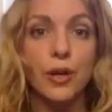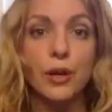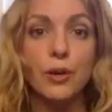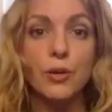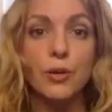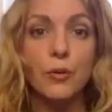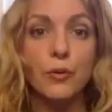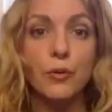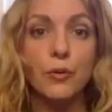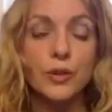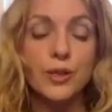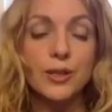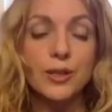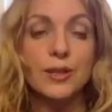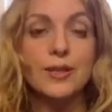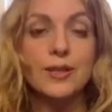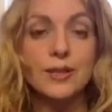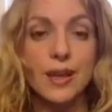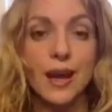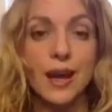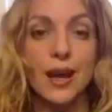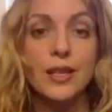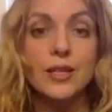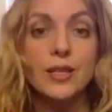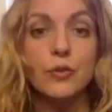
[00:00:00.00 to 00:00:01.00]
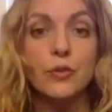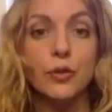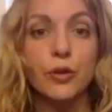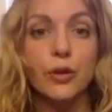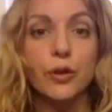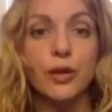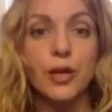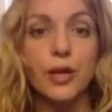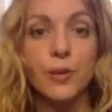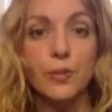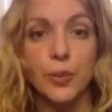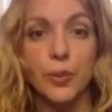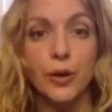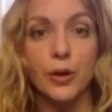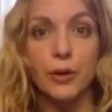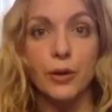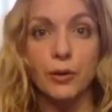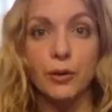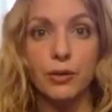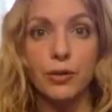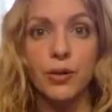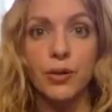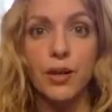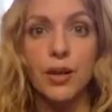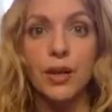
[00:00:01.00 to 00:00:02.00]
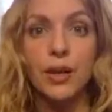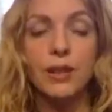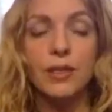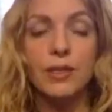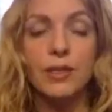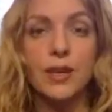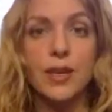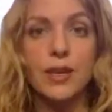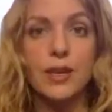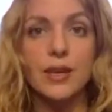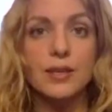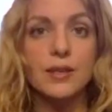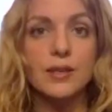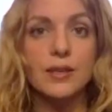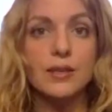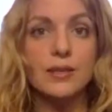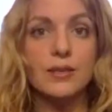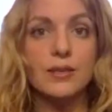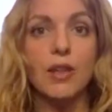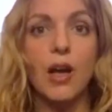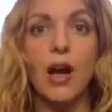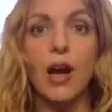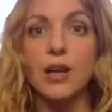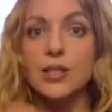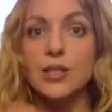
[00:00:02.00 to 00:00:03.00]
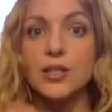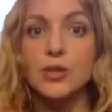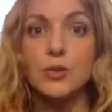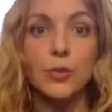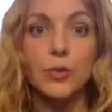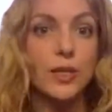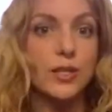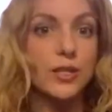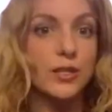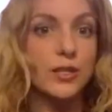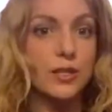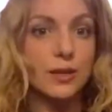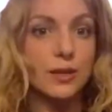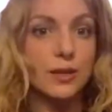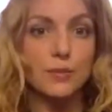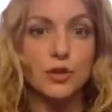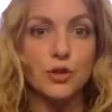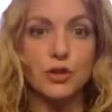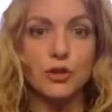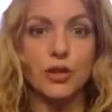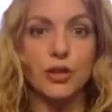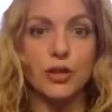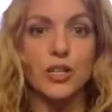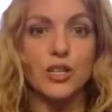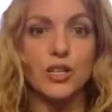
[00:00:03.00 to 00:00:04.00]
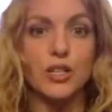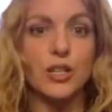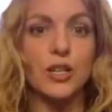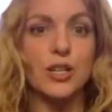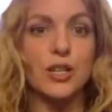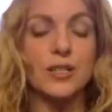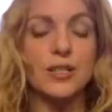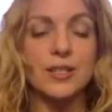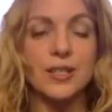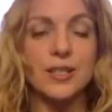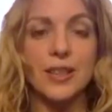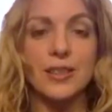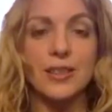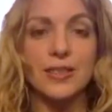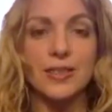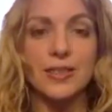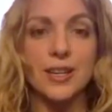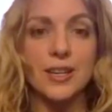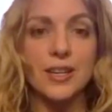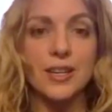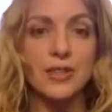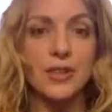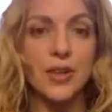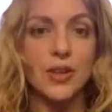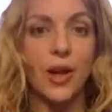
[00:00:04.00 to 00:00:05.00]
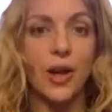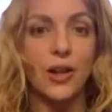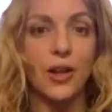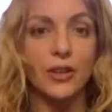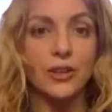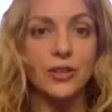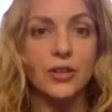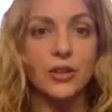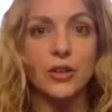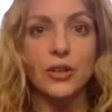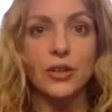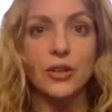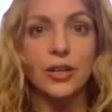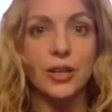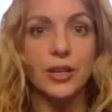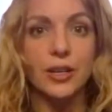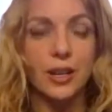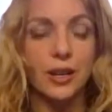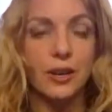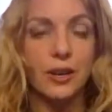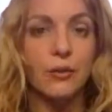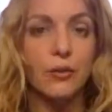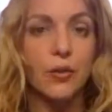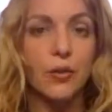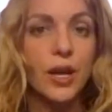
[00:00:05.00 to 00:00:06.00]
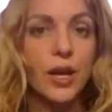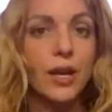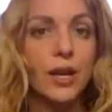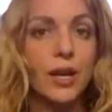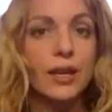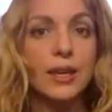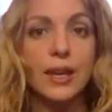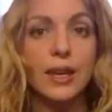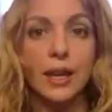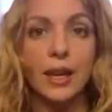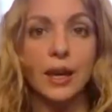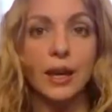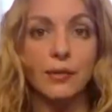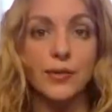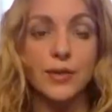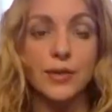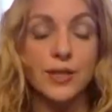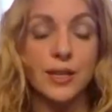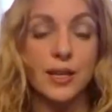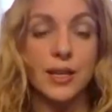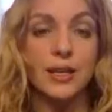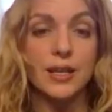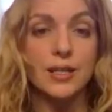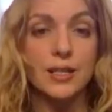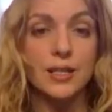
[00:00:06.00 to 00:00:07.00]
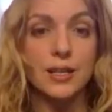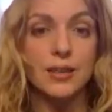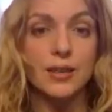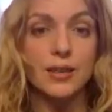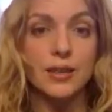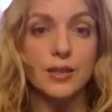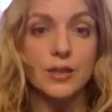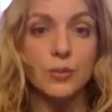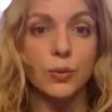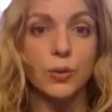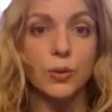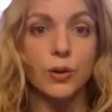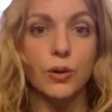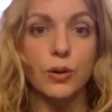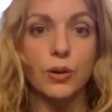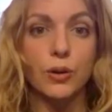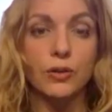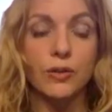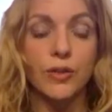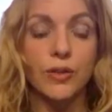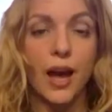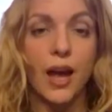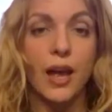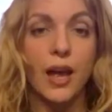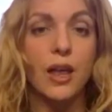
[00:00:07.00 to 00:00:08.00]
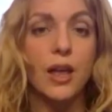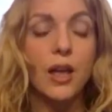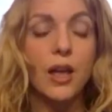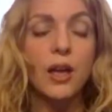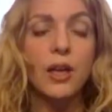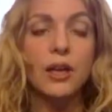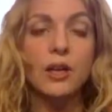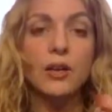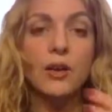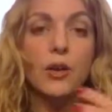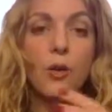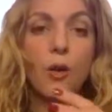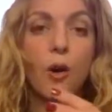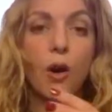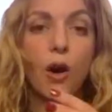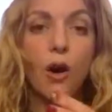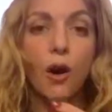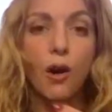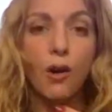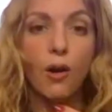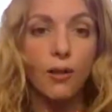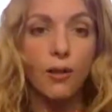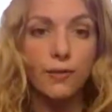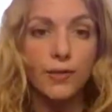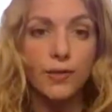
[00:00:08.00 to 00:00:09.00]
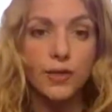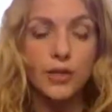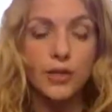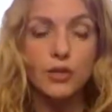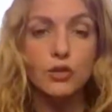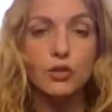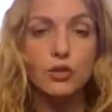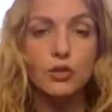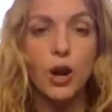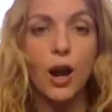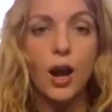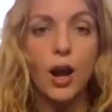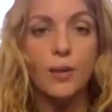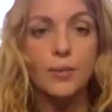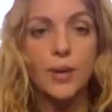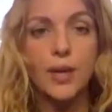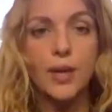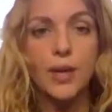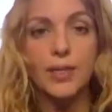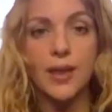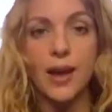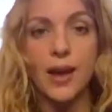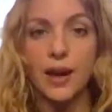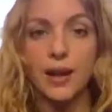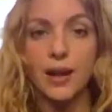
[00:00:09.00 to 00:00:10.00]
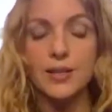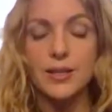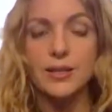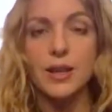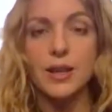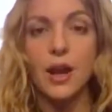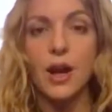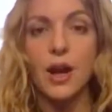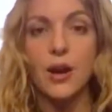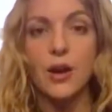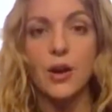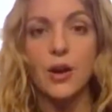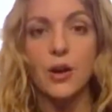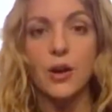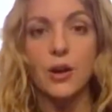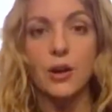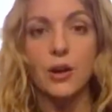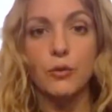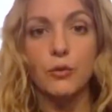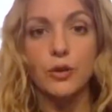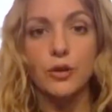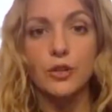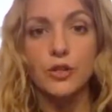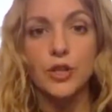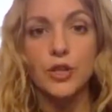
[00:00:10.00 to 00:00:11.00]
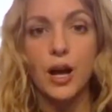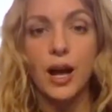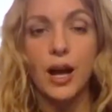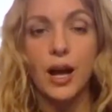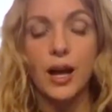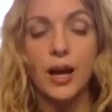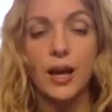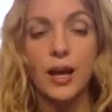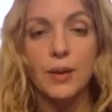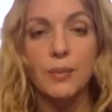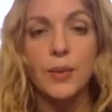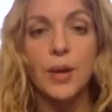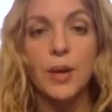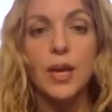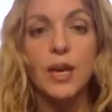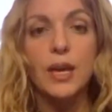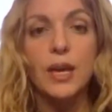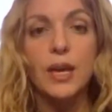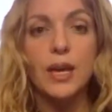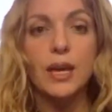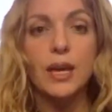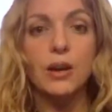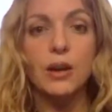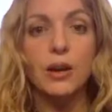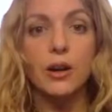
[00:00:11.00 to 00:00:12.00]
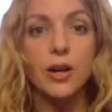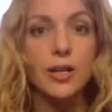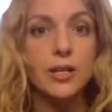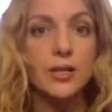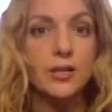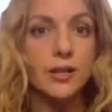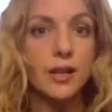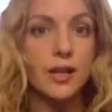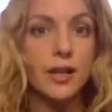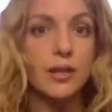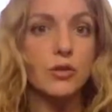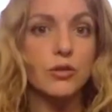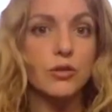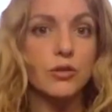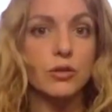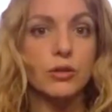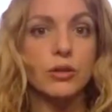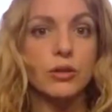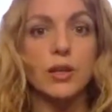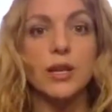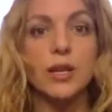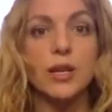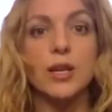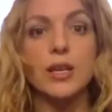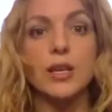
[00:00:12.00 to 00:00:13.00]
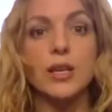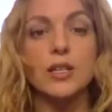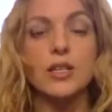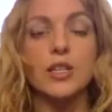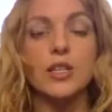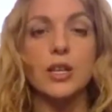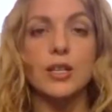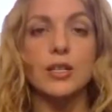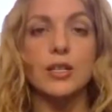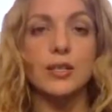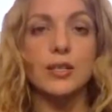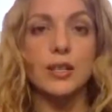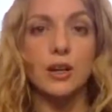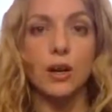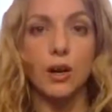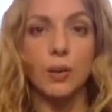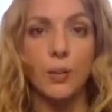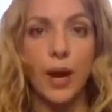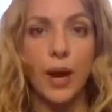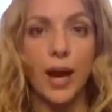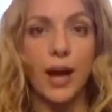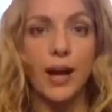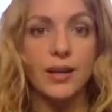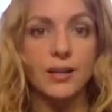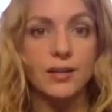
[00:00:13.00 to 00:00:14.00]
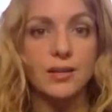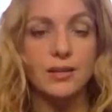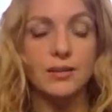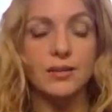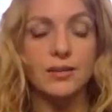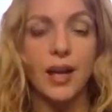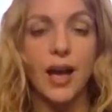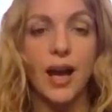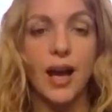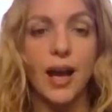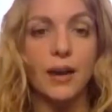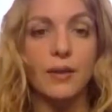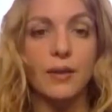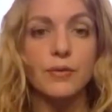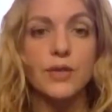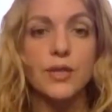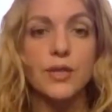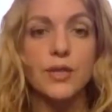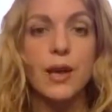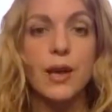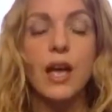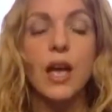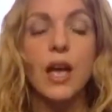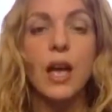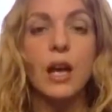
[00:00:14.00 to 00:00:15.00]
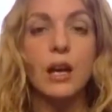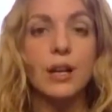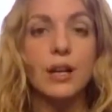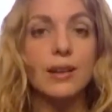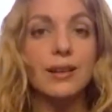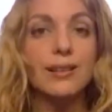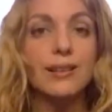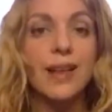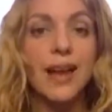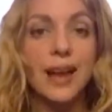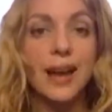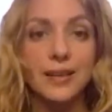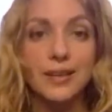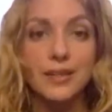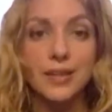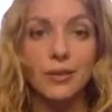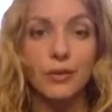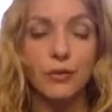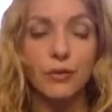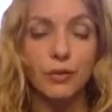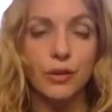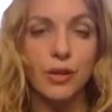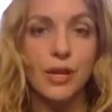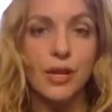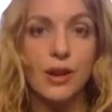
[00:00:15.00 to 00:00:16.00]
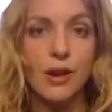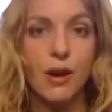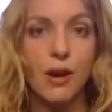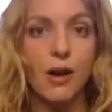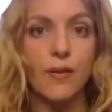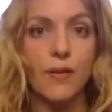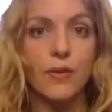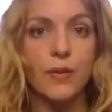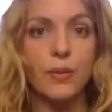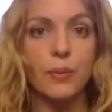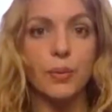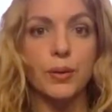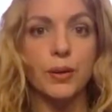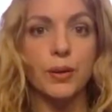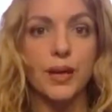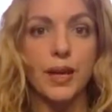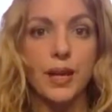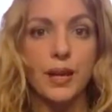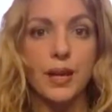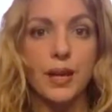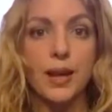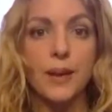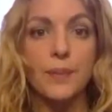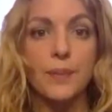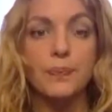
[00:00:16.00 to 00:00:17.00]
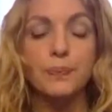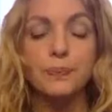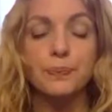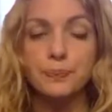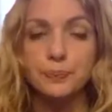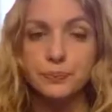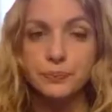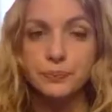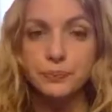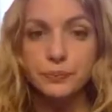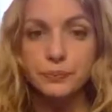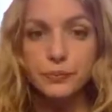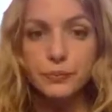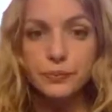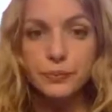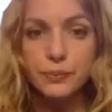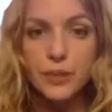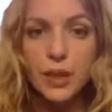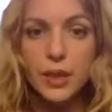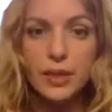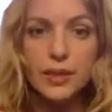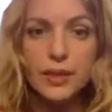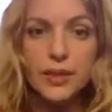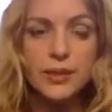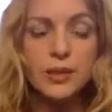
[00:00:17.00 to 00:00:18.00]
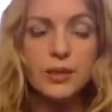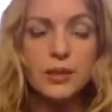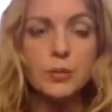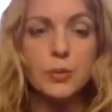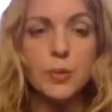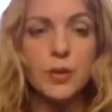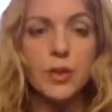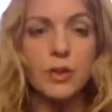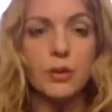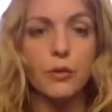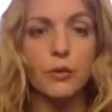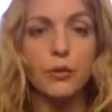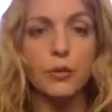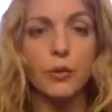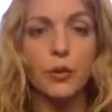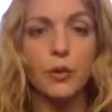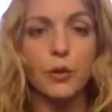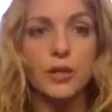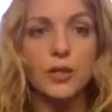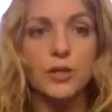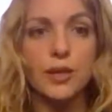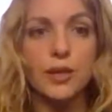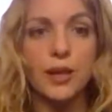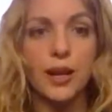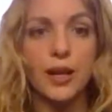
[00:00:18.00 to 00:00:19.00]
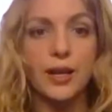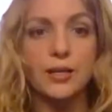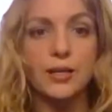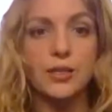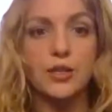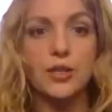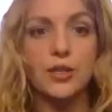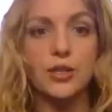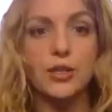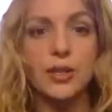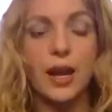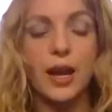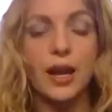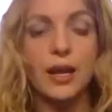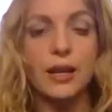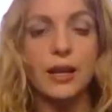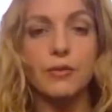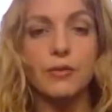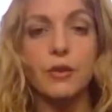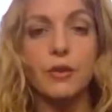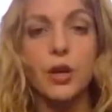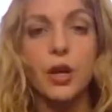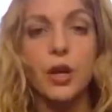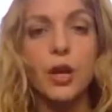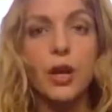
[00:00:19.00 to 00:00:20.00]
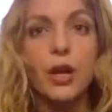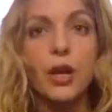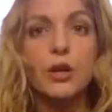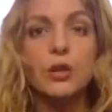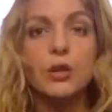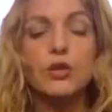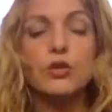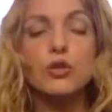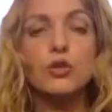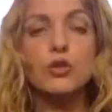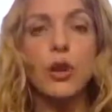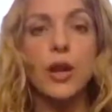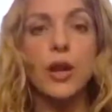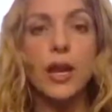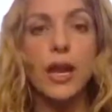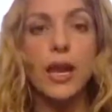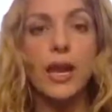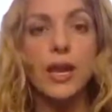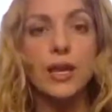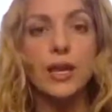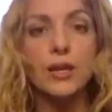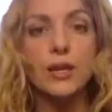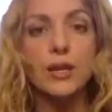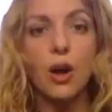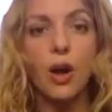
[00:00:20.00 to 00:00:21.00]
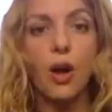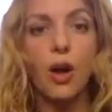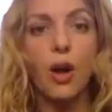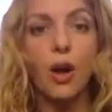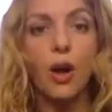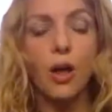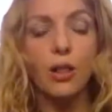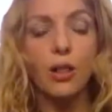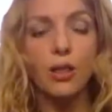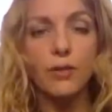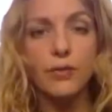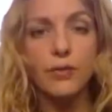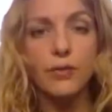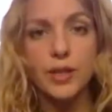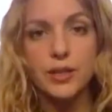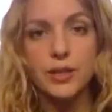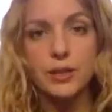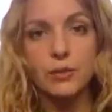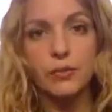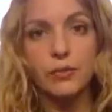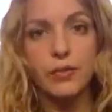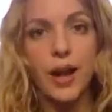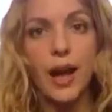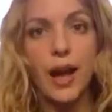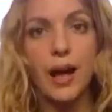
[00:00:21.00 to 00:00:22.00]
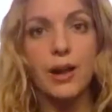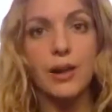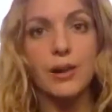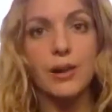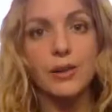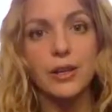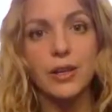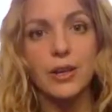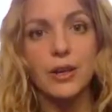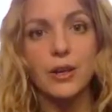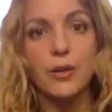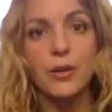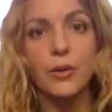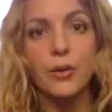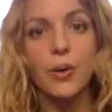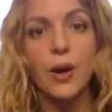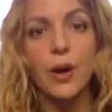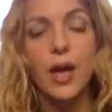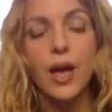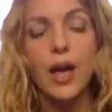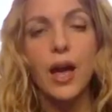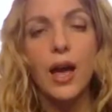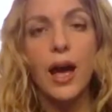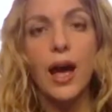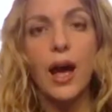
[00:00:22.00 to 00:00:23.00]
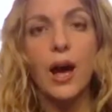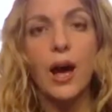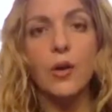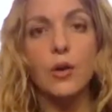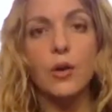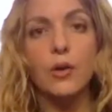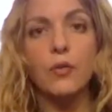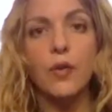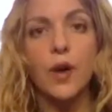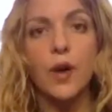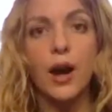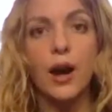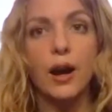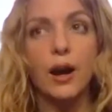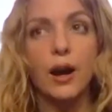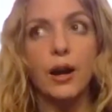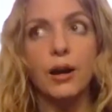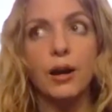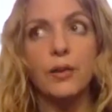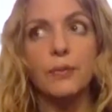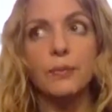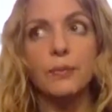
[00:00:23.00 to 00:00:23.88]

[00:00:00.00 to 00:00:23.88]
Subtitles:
successfully birth these lost wisdom traditions and these alternative gifts into this world, that all of this trauma that has gone on over time in our ancestral lineages, in our past lives, collectively on the planet, this has been the force that has just kind of drained all of this value out of our